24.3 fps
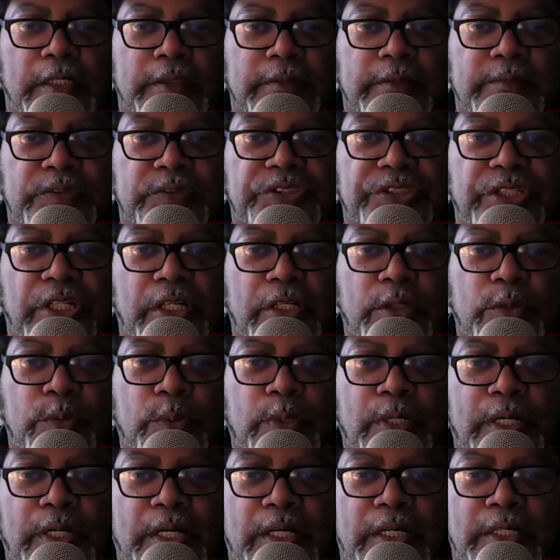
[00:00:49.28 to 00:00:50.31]

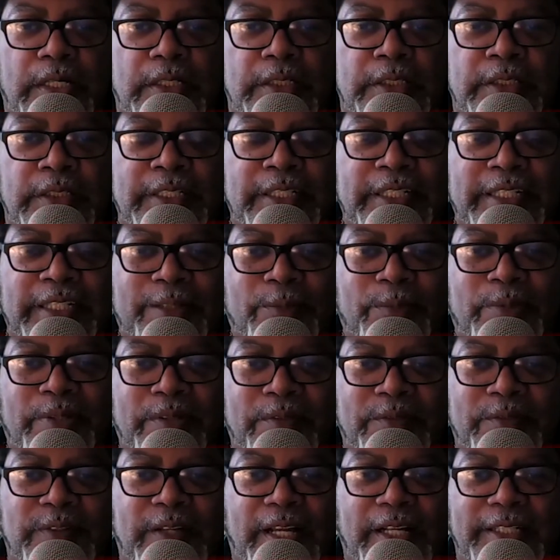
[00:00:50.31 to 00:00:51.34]
So we're
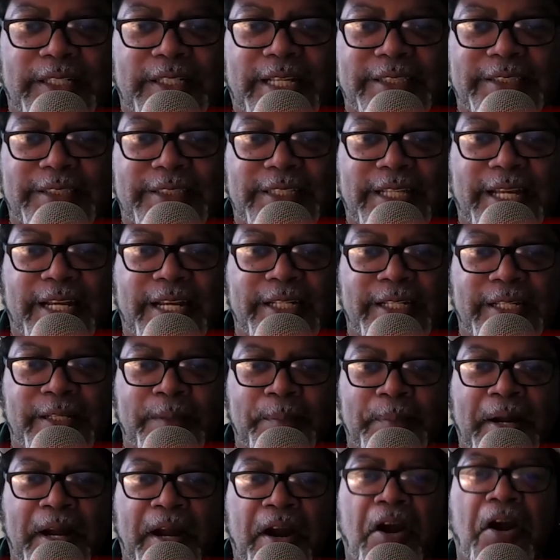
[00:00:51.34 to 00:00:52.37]
finally at the end, and
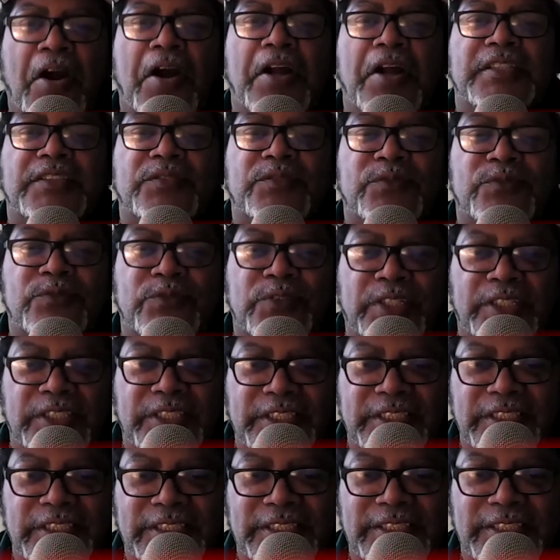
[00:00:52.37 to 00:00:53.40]
my heart
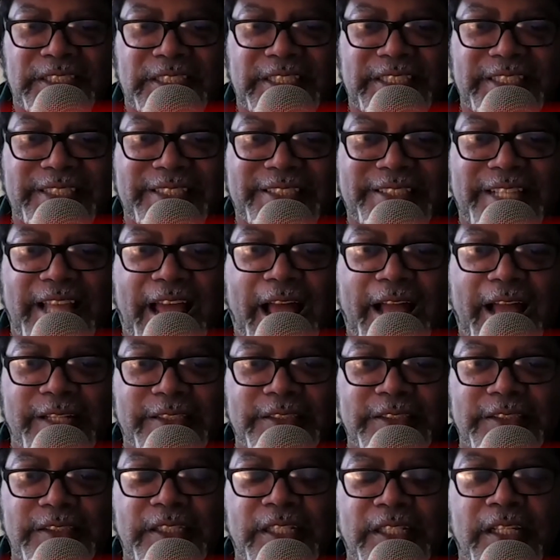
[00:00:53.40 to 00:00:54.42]
really indeed
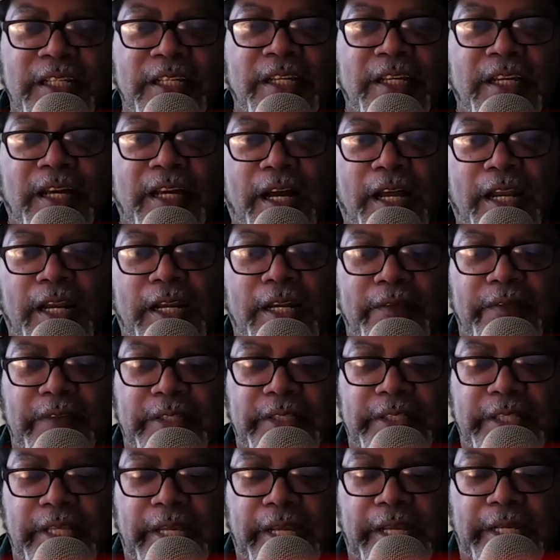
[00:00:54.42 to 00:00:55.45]
saddened and
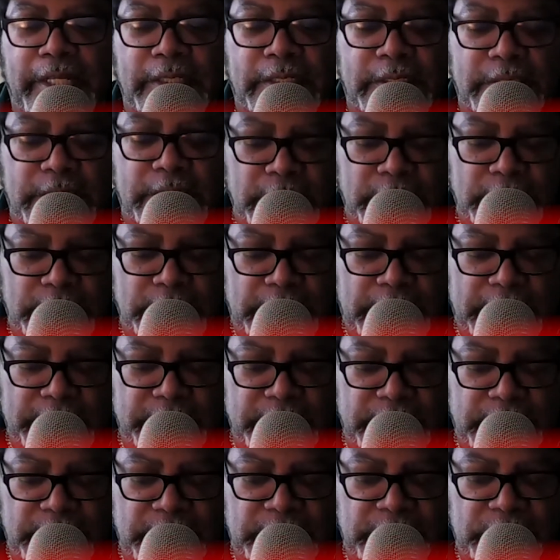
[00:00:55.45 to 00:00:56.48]
everything to the end
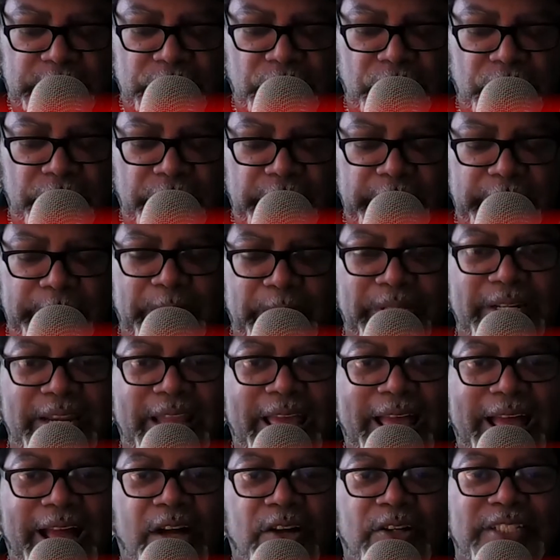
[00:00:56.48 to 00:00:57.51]
of the journey. But
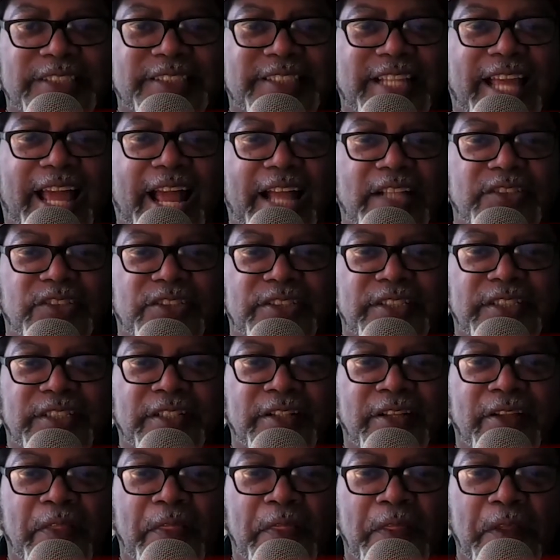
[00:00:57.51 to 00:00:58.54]
now it's actually
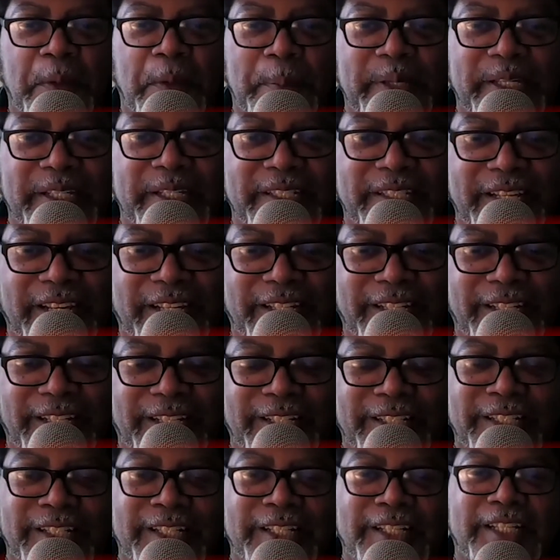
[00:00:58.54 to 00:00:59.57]
the beginning.